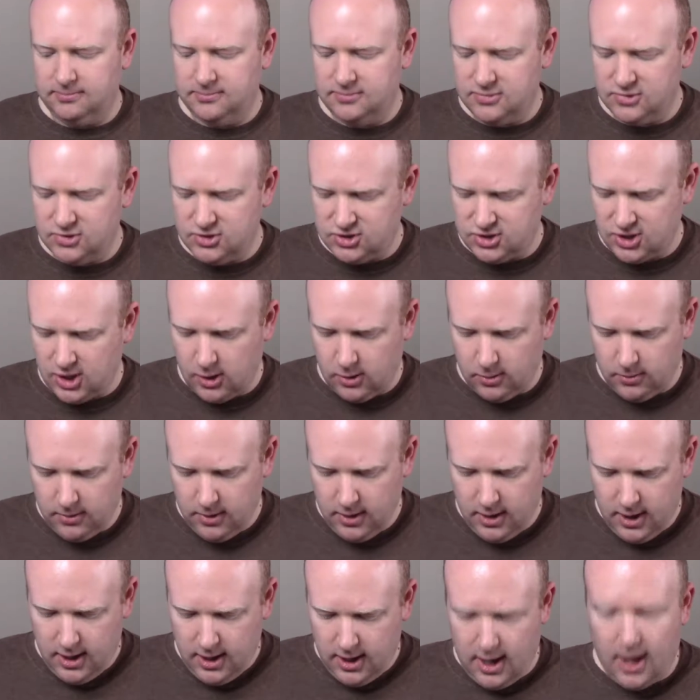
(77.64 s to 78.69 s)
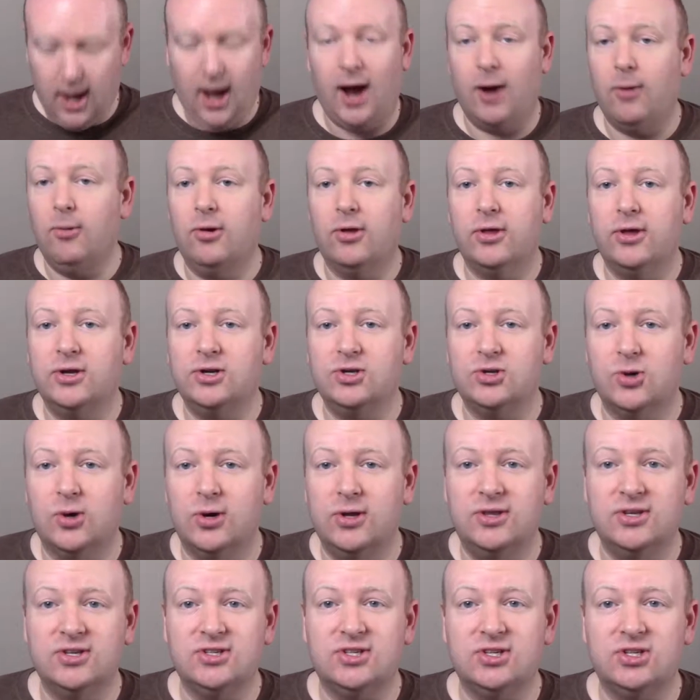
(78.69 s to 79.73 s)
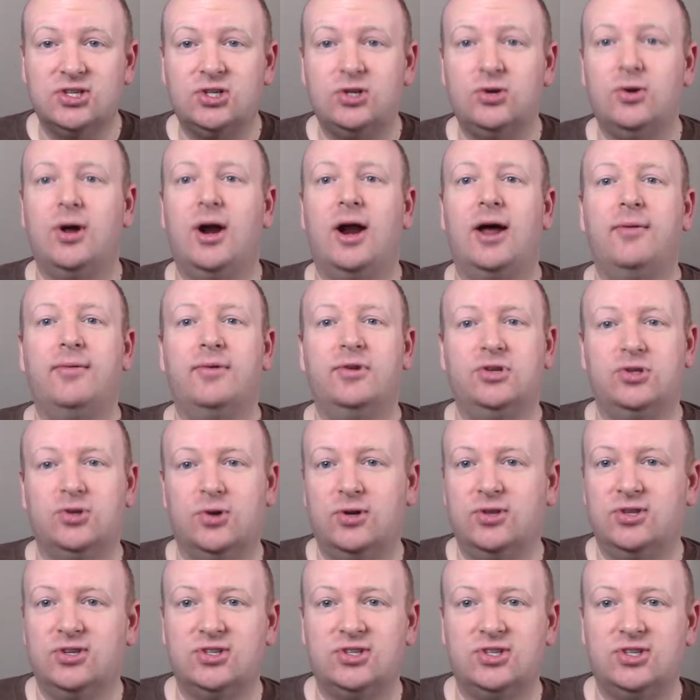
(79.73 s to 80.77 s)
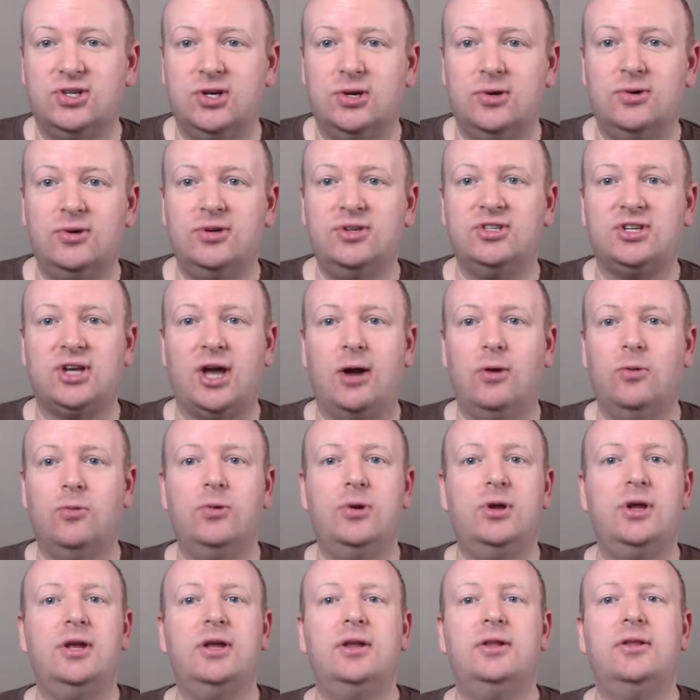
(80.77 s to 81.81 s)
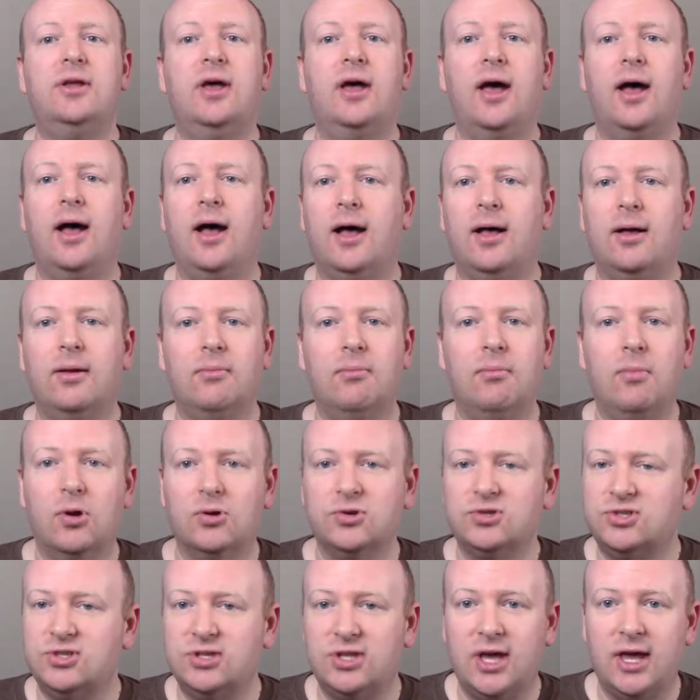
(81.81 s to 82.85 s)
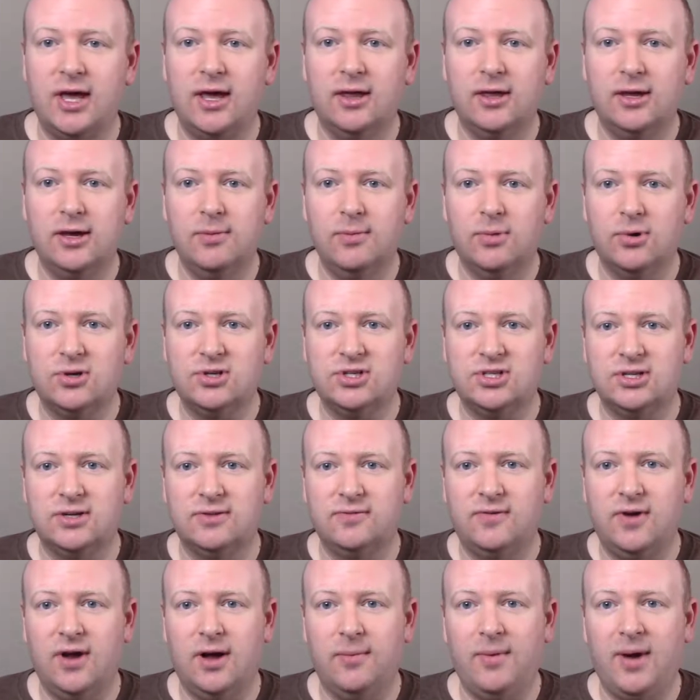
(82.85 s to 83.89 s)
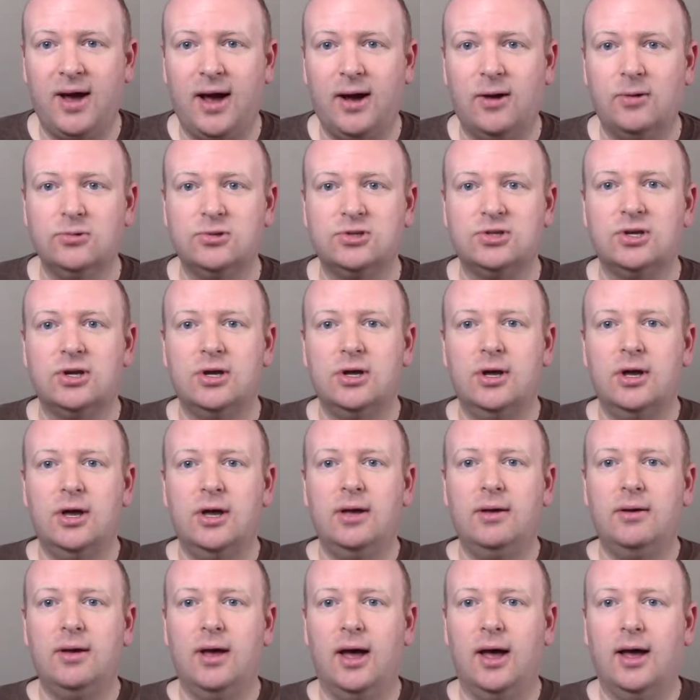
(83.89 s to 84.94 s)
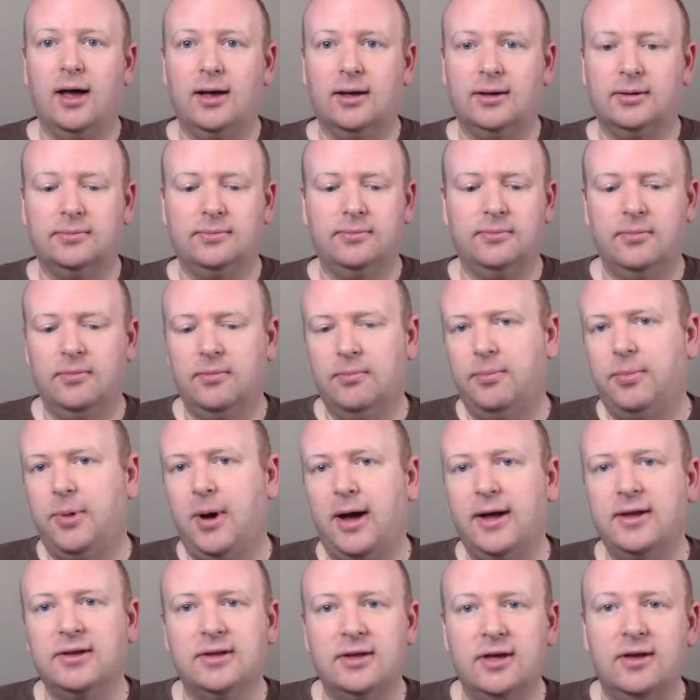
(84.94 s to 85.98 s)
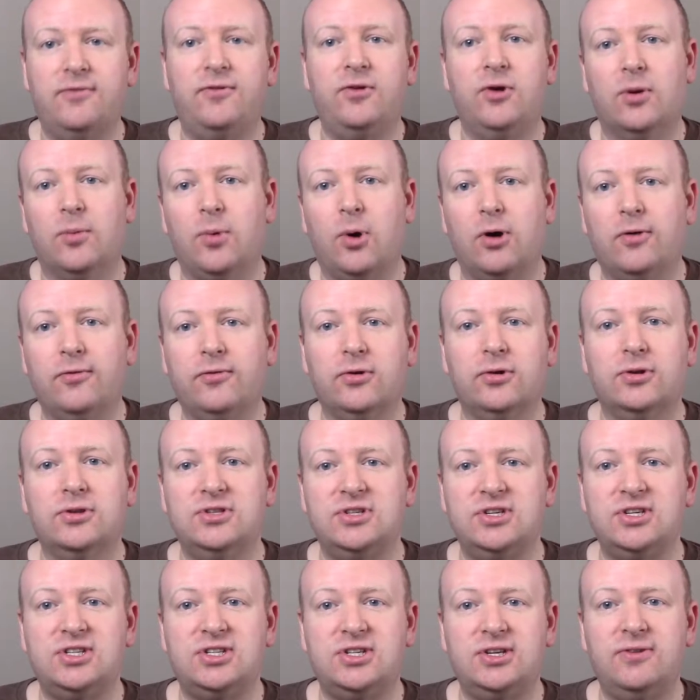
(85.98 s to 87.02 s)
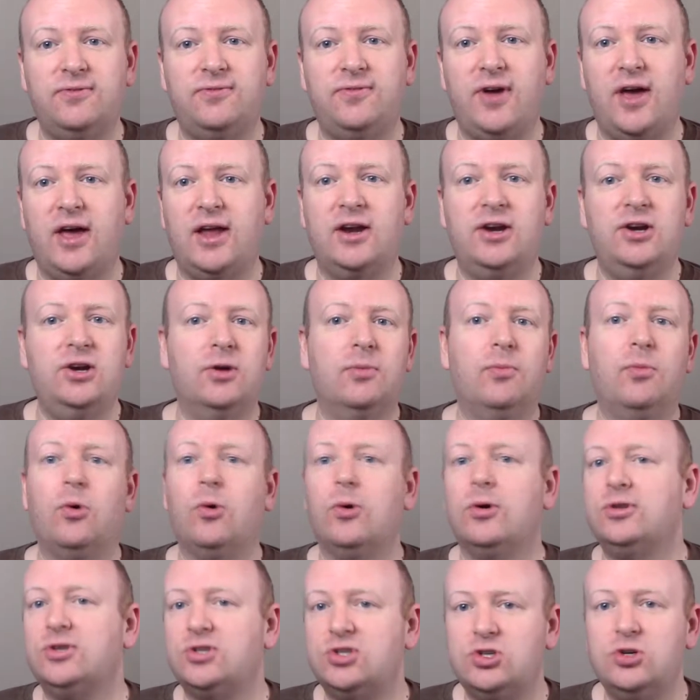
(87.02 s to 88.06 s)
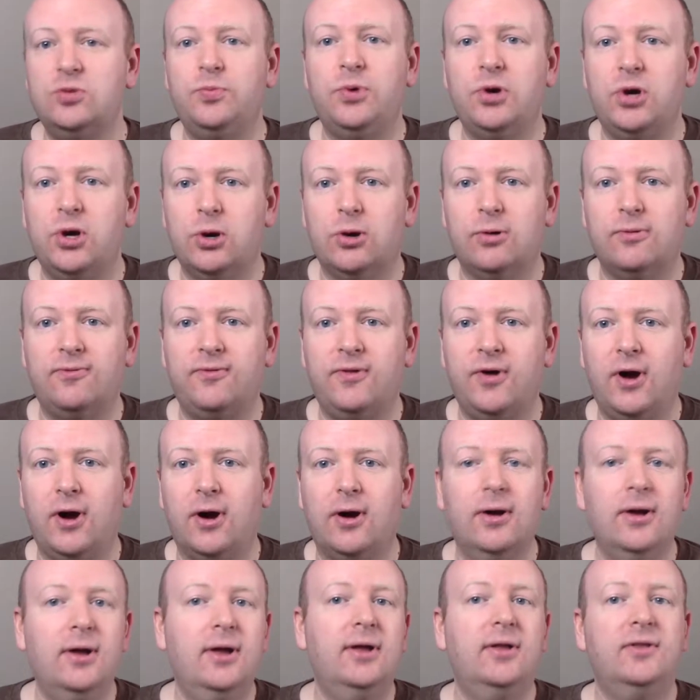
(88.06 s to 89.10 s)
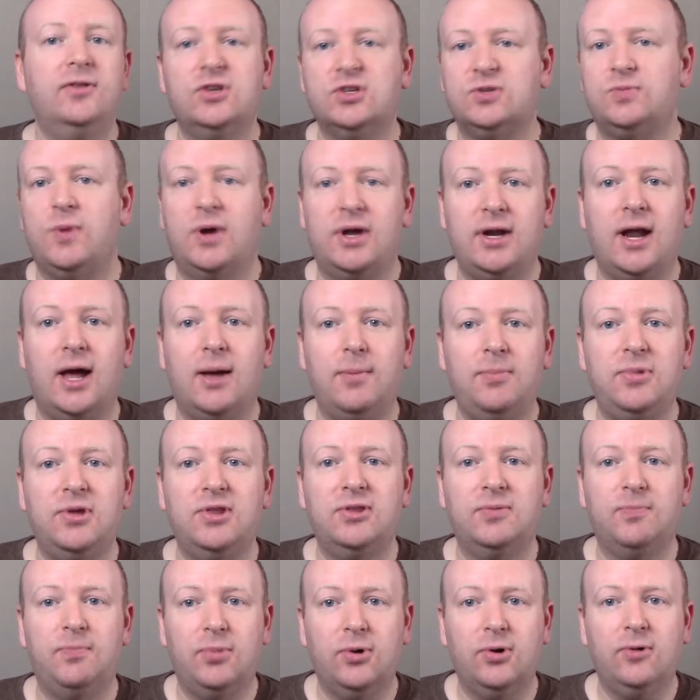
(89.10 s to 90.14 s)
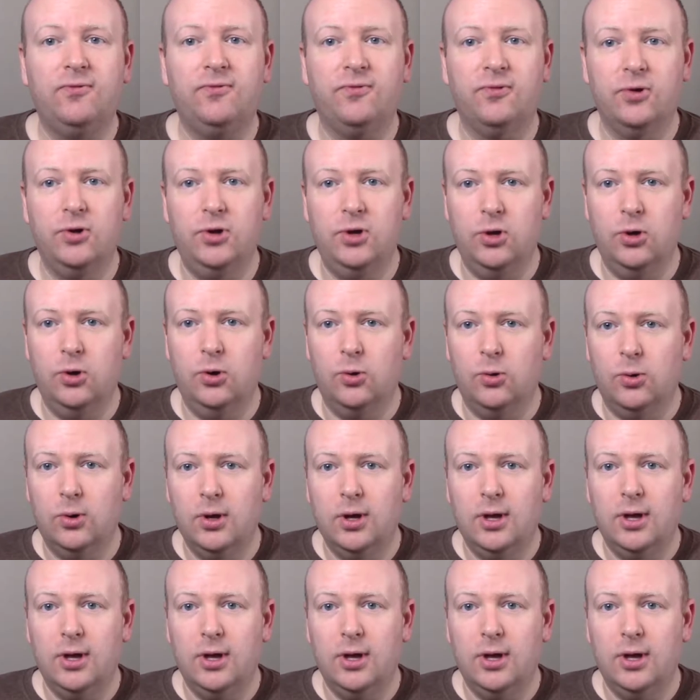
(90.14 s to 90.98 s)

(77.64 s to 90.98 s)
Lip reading: So I really enjoyed this issue, and I've enjoyed this series. I read most of the Alien books that have come out. But if you're a Marvel and DC fan and you're more into superhero fare, this might not be the book for you.